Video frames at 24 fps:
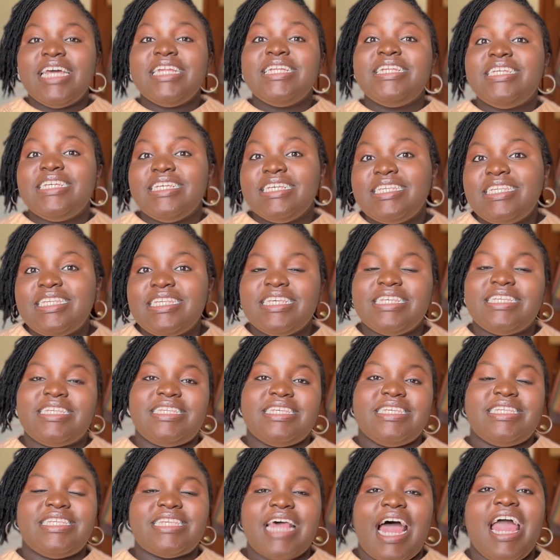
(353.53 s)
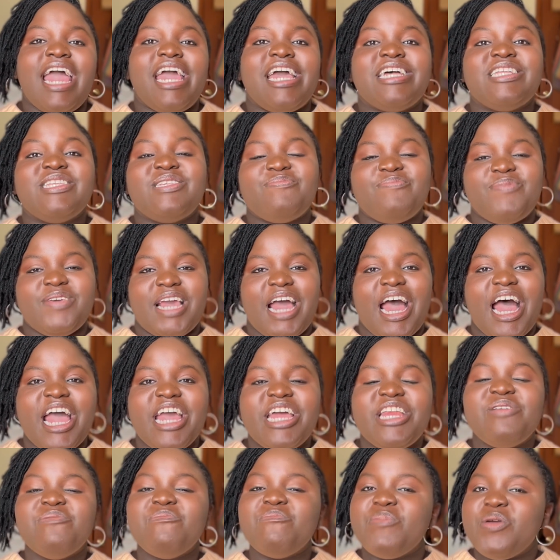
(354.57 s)
This is the science
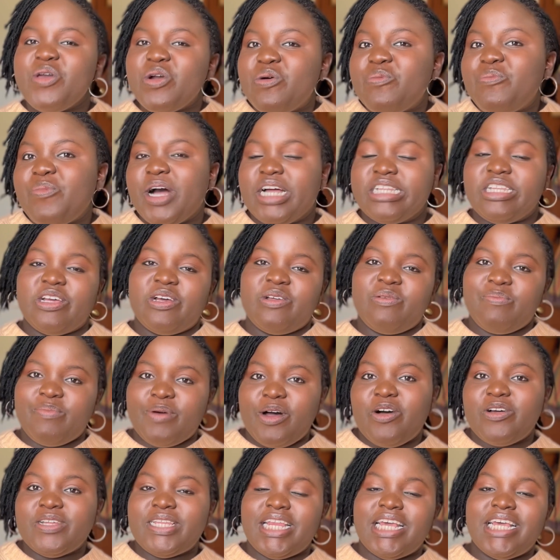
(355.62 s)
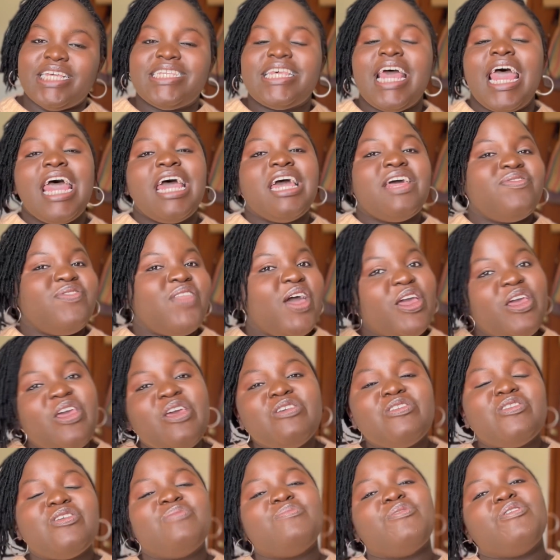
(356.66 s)
behind male pattern baldness. Thank you
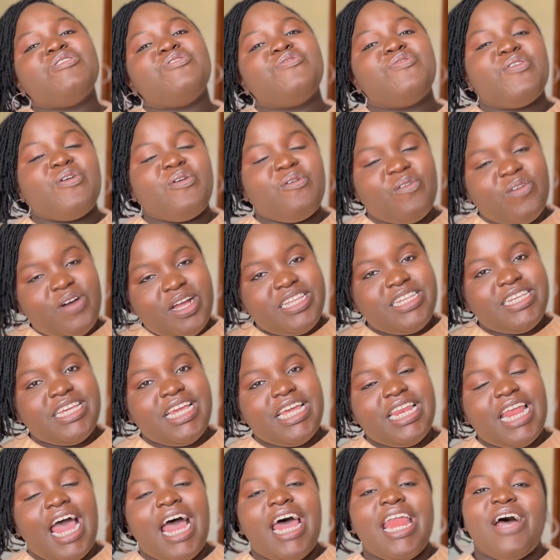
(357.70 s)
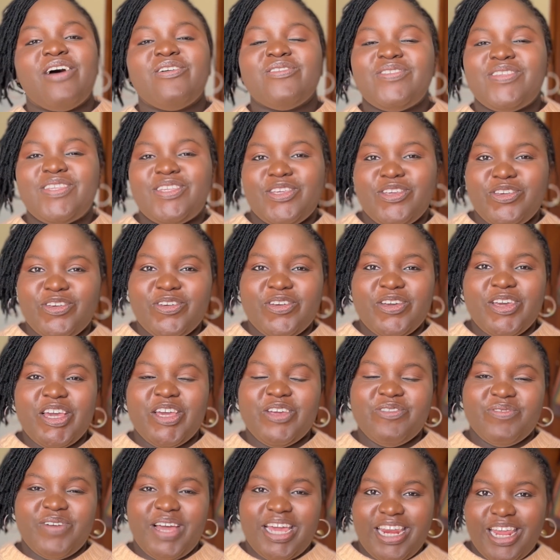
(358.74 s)
so much for watching, and I'll see you
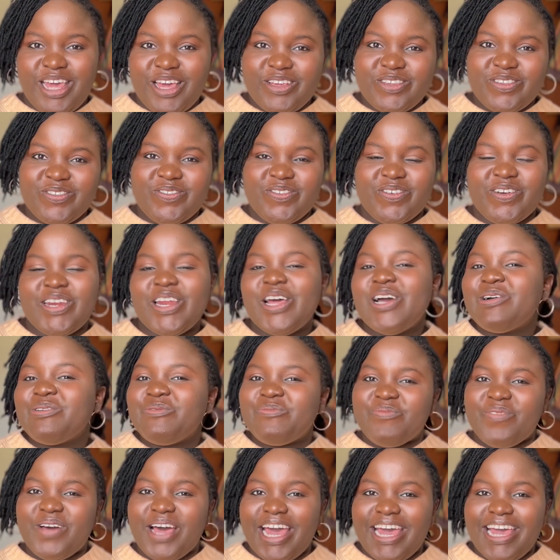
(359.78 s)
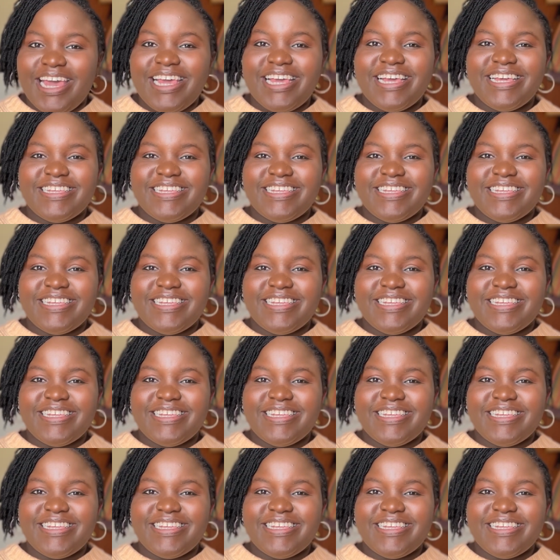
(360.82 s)
in my next one. Bye.